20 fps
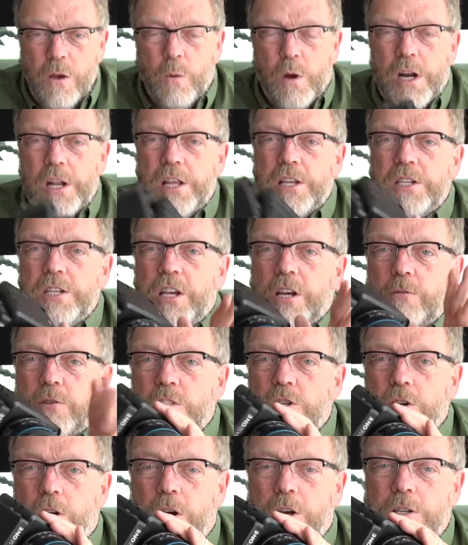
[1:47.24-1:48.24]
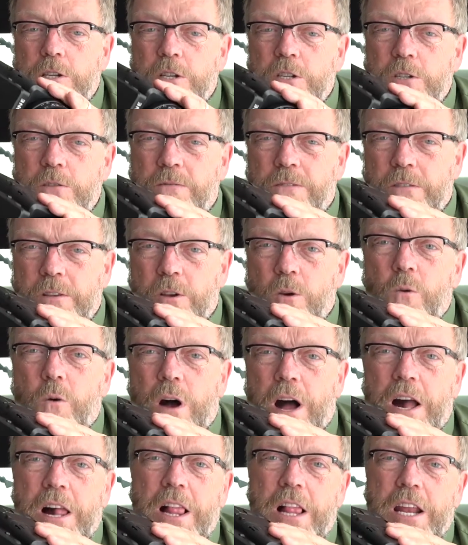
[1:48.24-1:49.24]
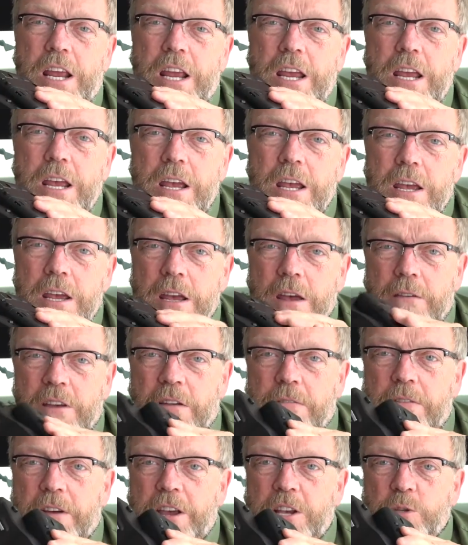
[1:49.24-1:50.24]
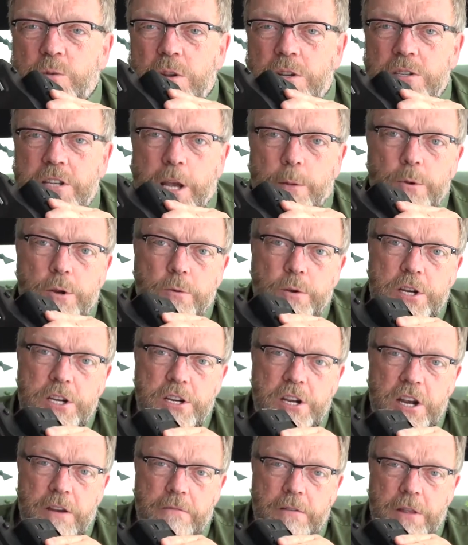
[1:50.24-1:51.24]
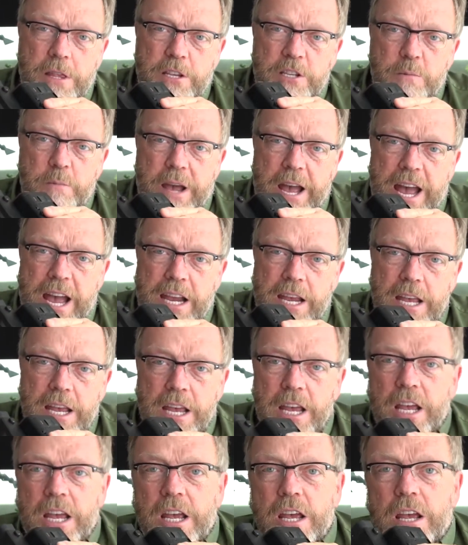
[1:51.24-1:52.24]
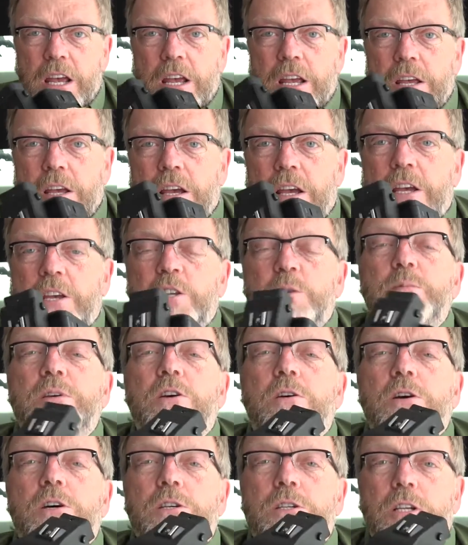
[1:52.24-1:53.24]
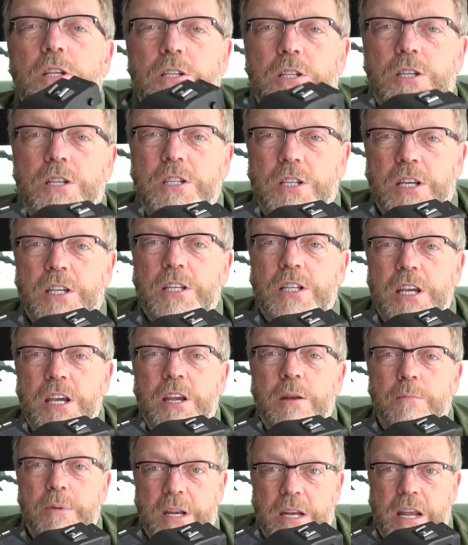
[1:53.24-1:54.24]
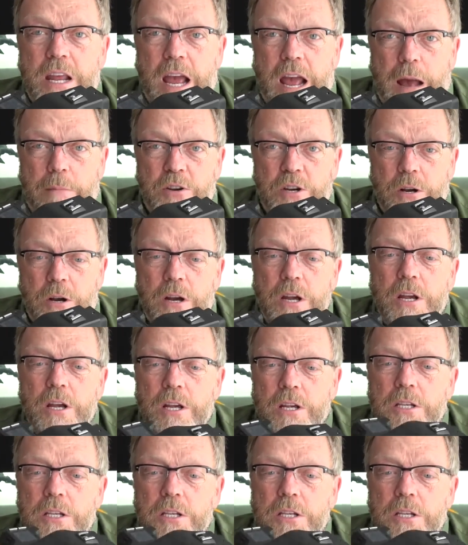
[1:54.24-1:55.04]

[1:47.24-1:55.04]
One of the secret sauces for the quality that PhaseOne is able to achieve with this back is because it's a 16-bit capture.